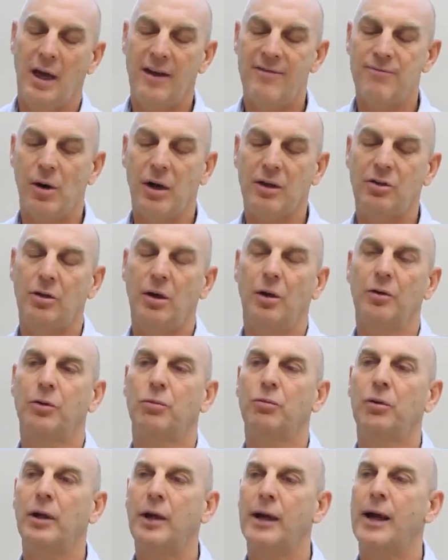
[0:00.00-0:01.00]
If my cells
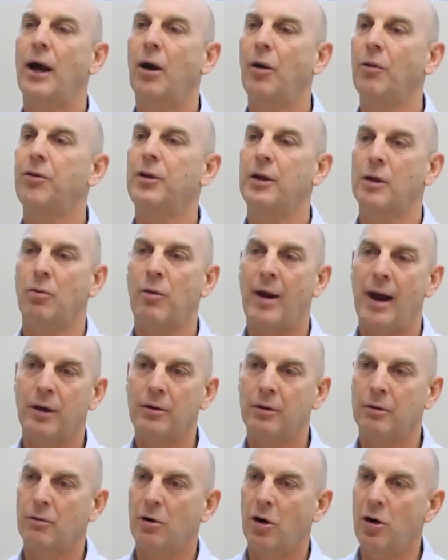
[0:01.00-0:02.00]
are really healthy and
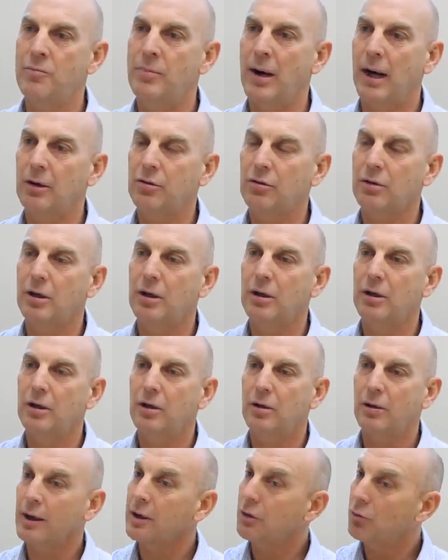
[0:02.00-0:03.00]
round and robust,
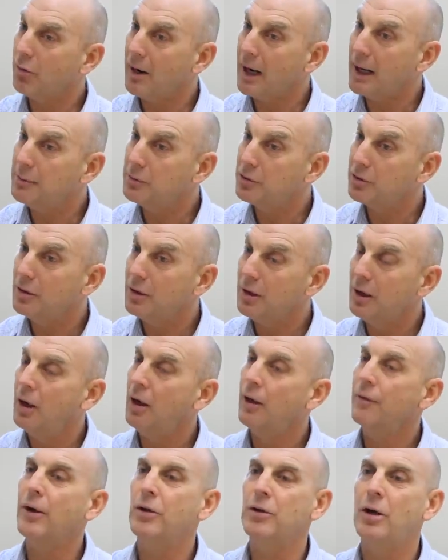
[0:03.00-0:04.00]
like grapes,
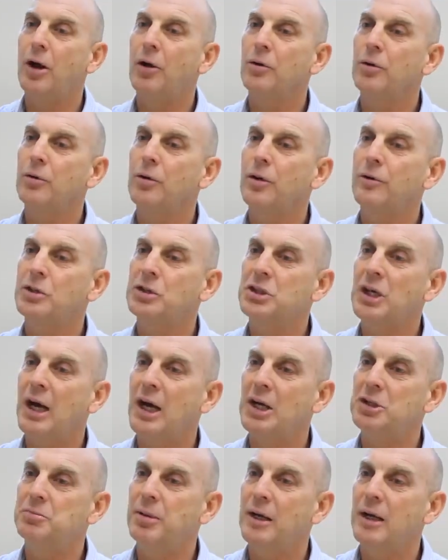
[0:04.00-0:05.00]
they'll hold on to the
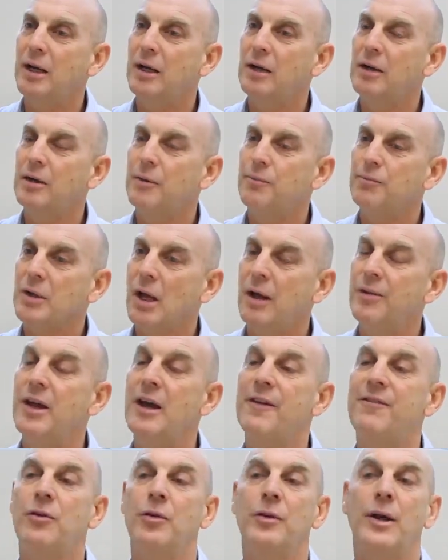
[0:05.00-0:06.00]
charge better. Right. And
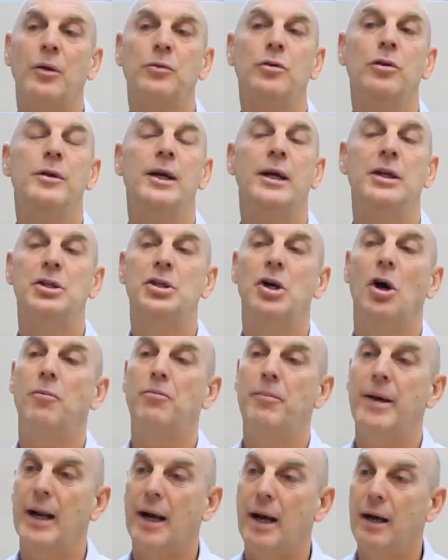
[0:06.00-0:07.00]
therefore, they'll do their
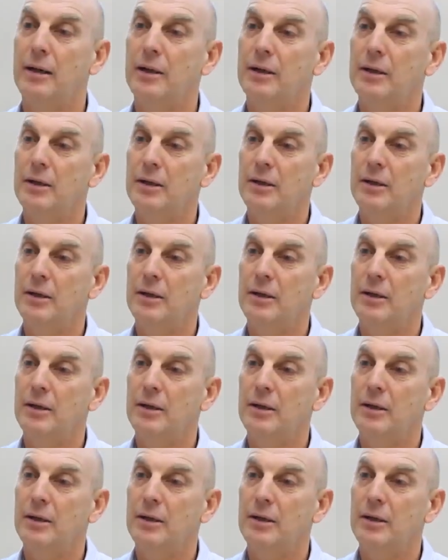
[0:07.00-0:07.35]
job better.